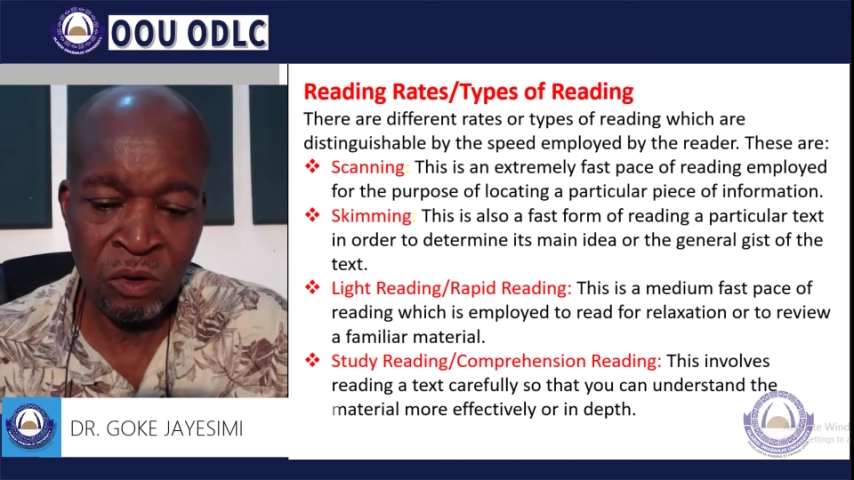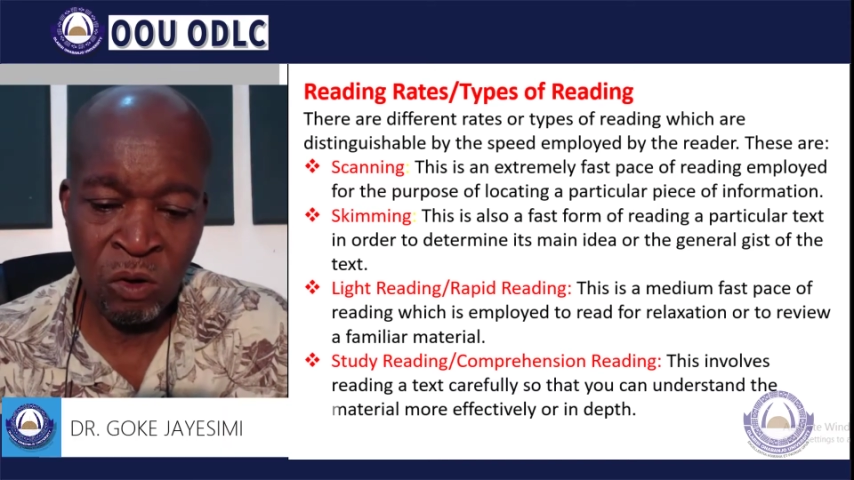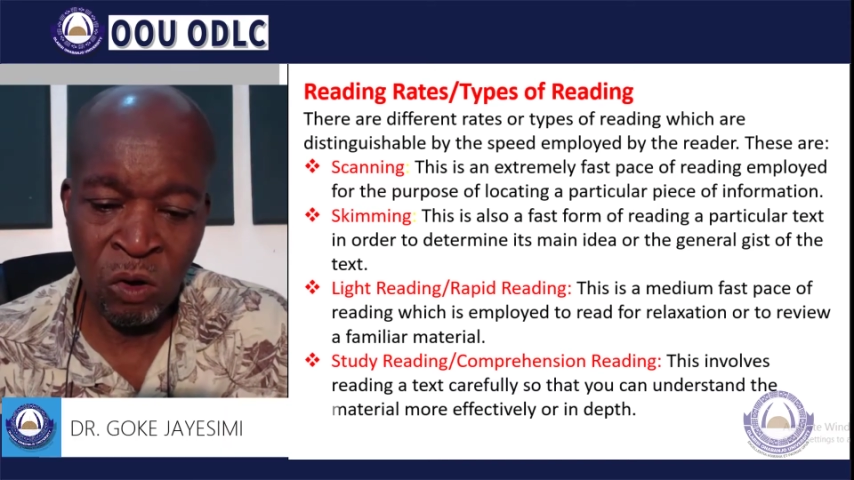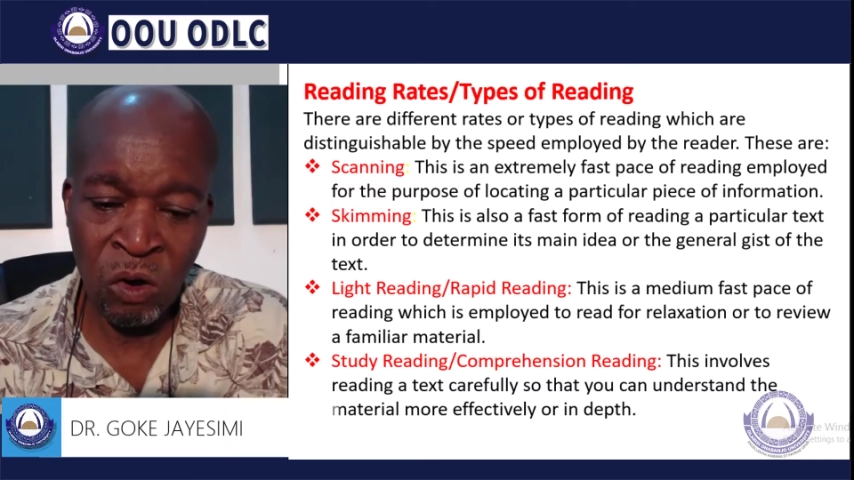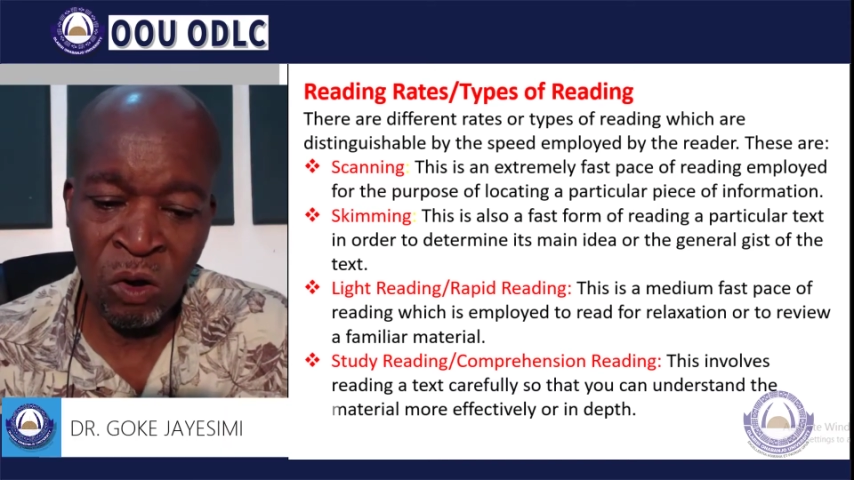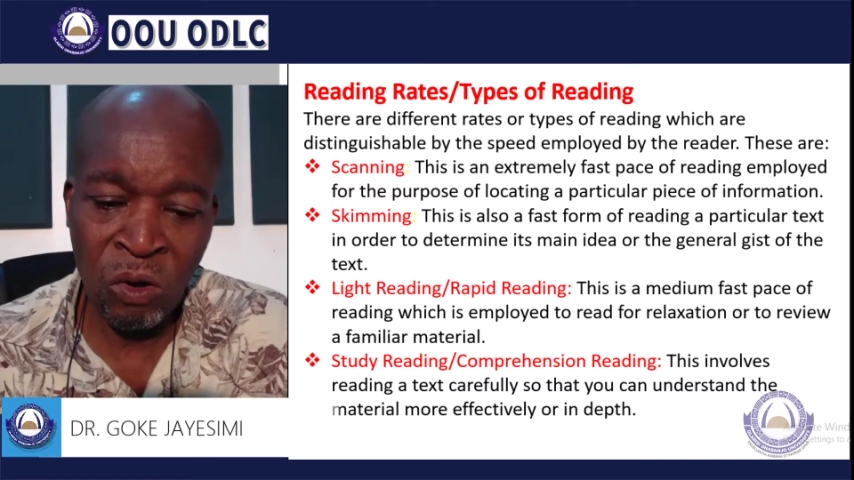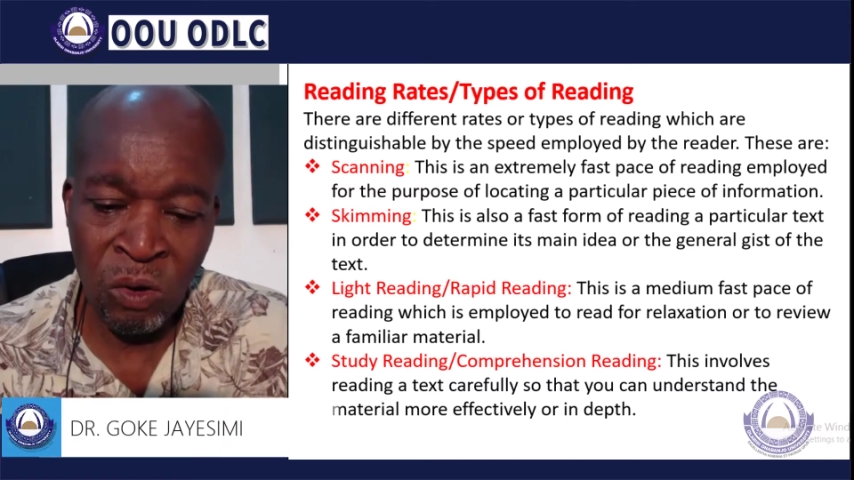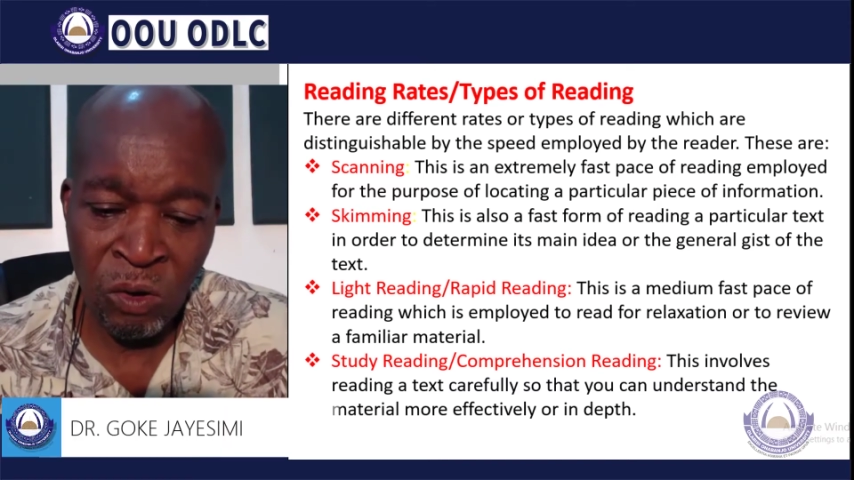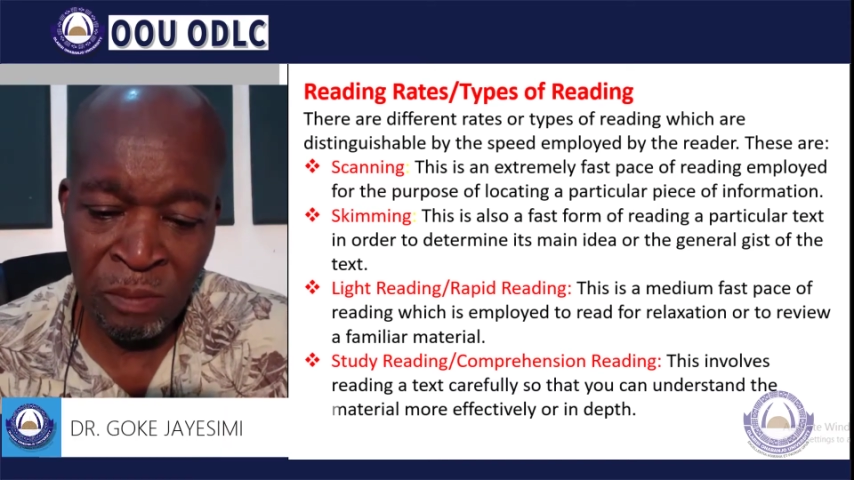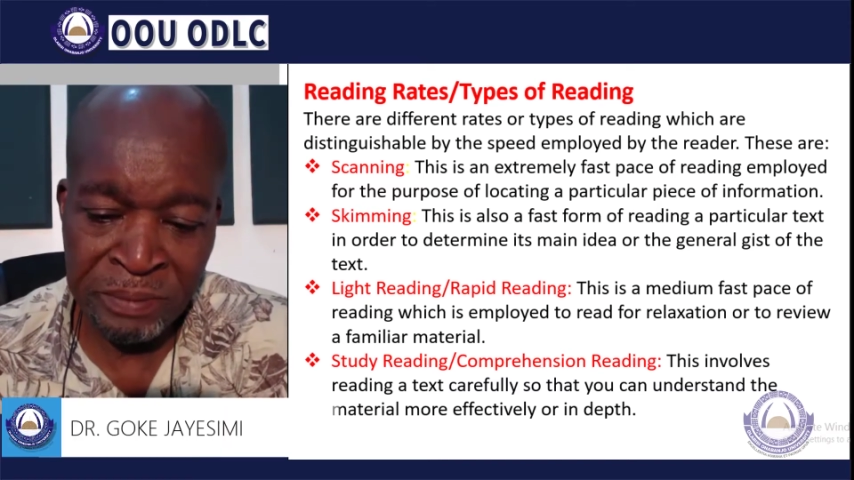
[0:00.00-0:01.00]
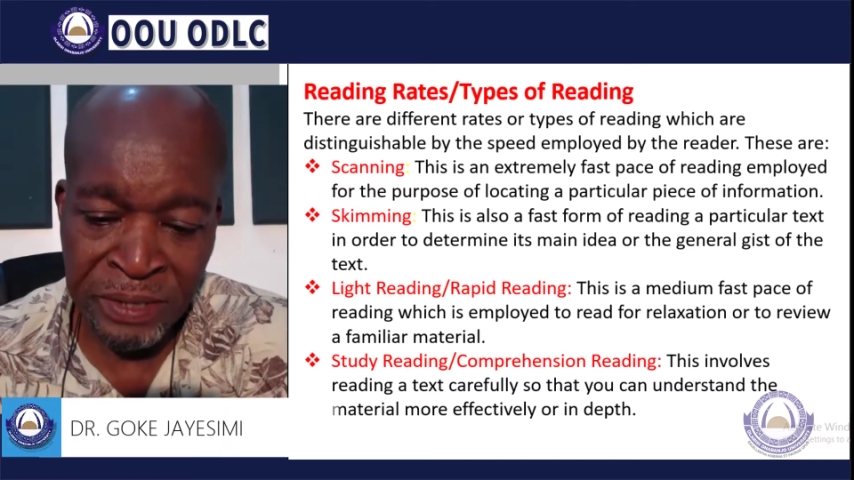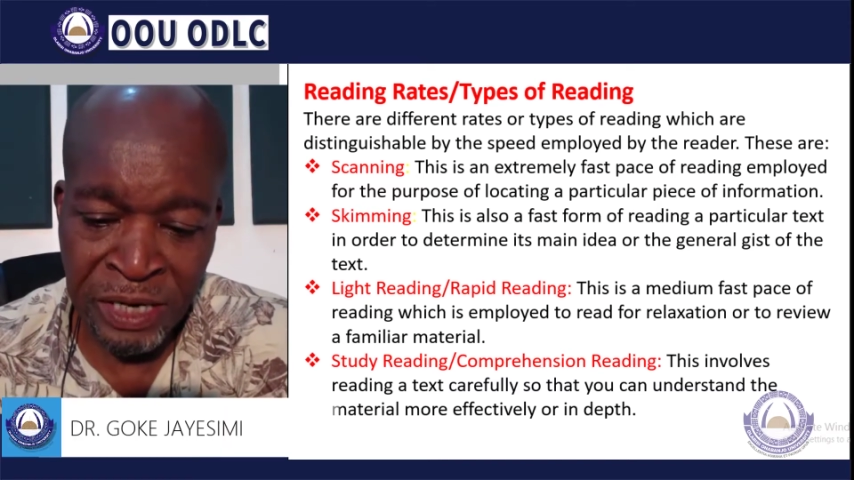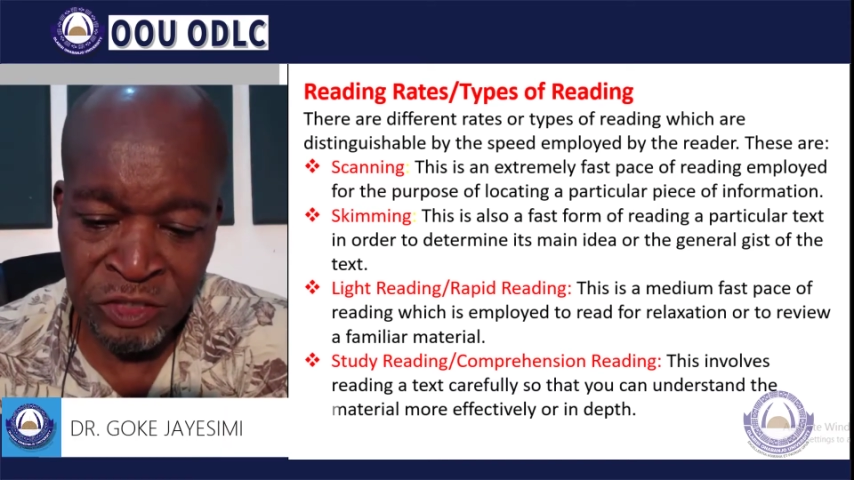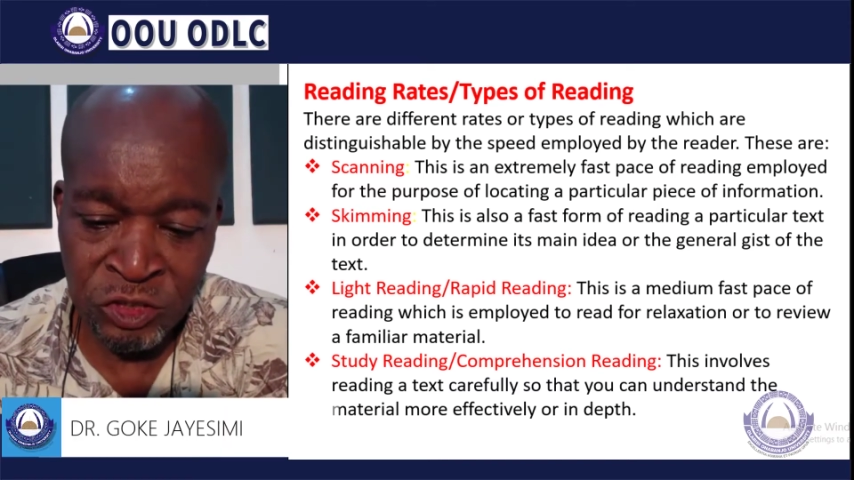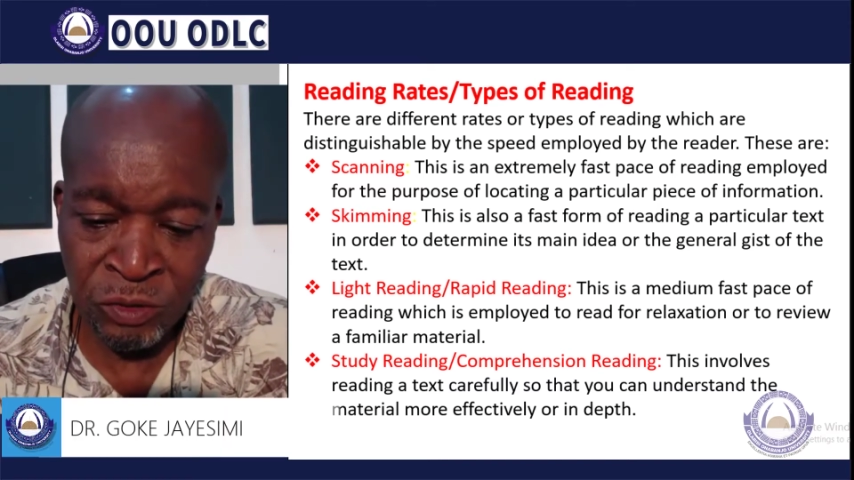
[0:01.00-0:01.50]
or
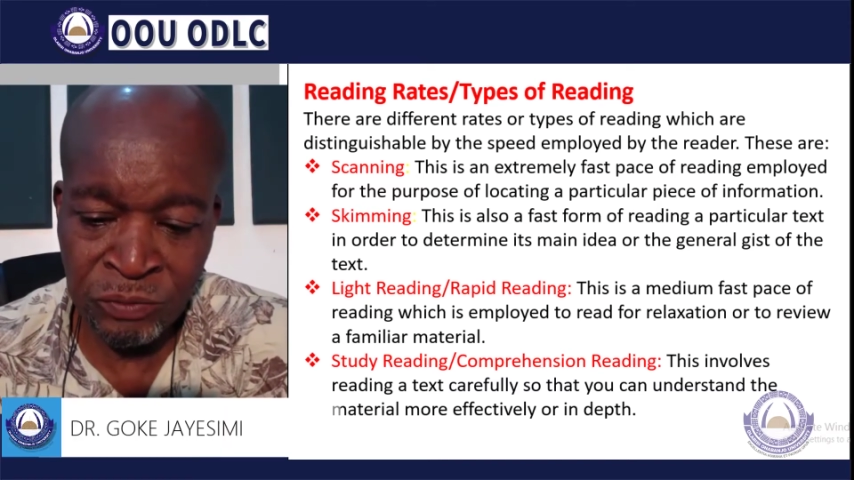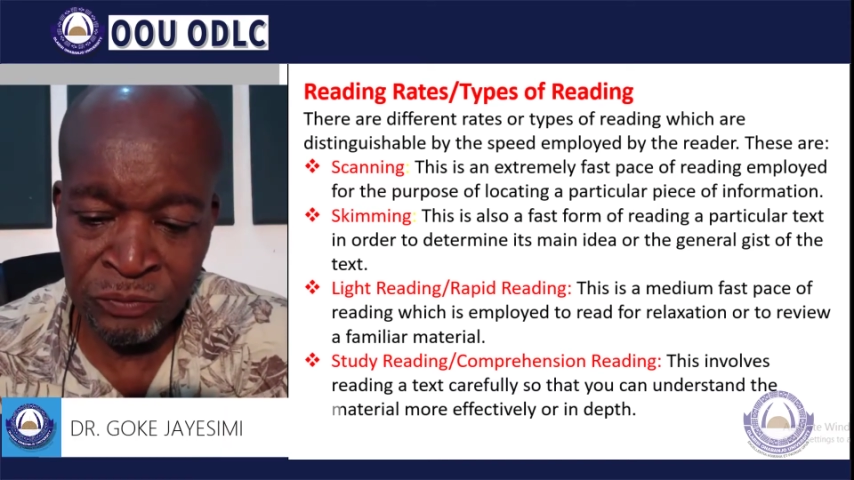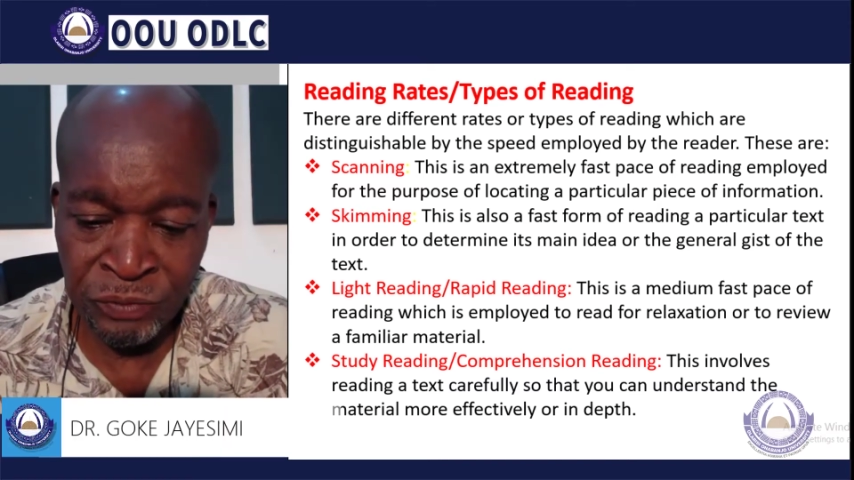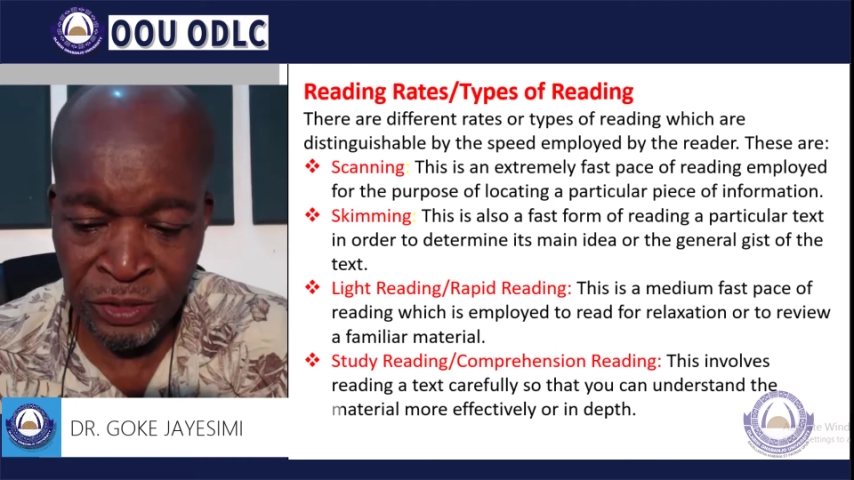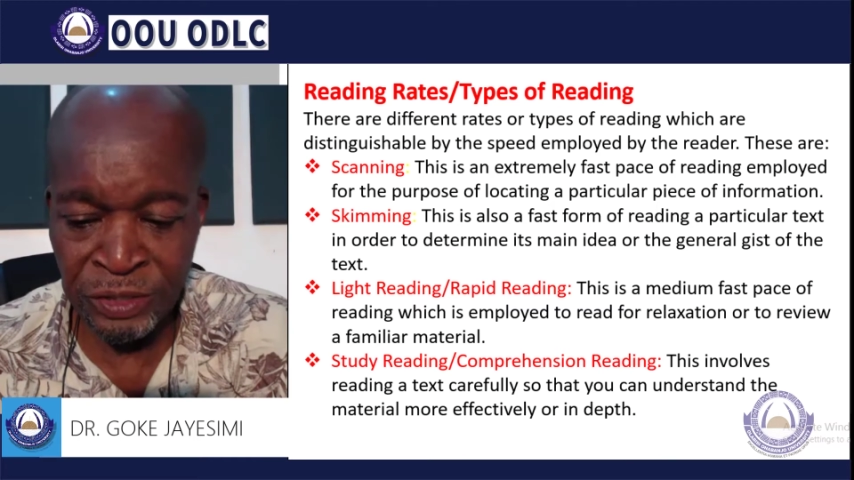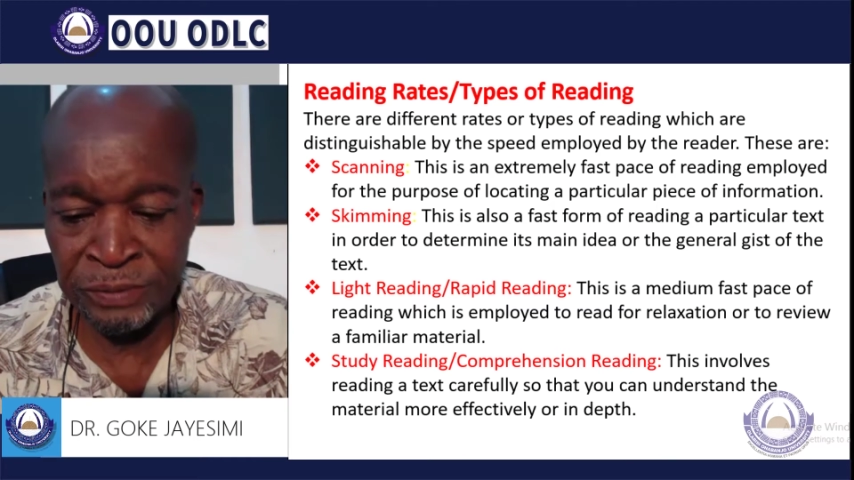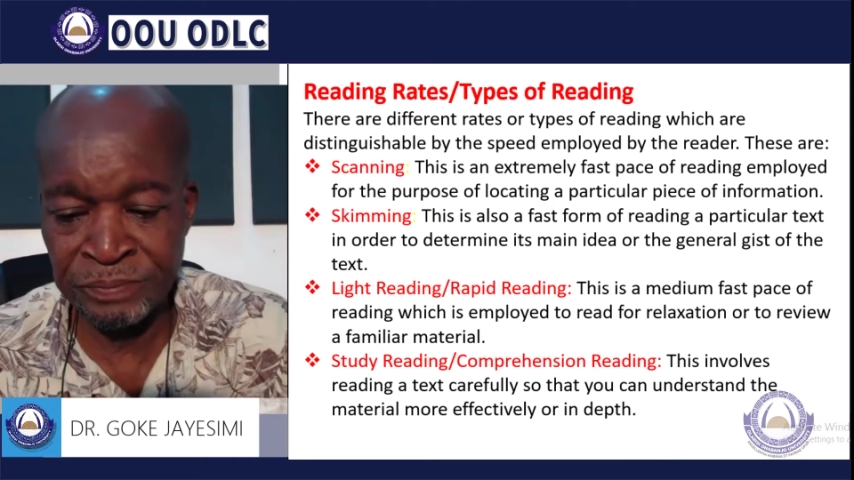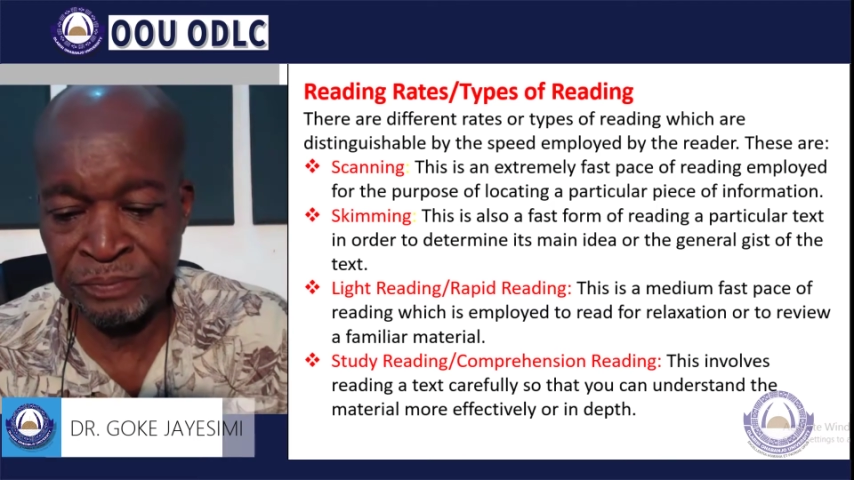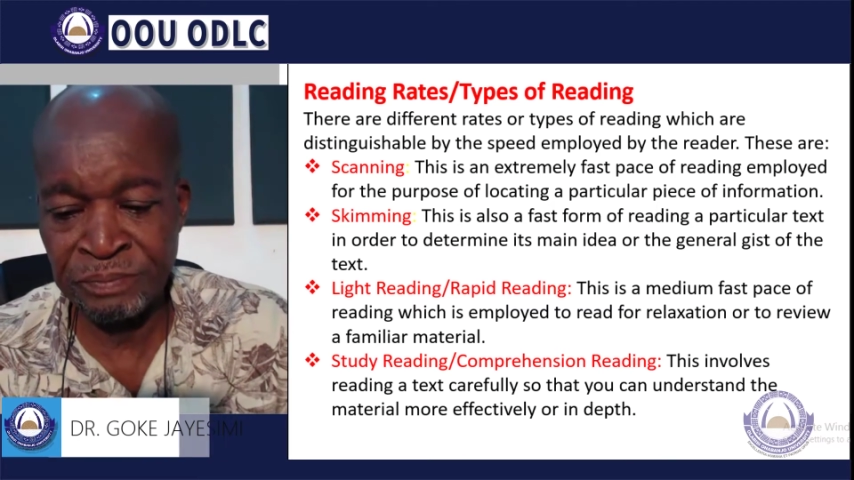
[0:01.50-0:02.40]
comprehension reading,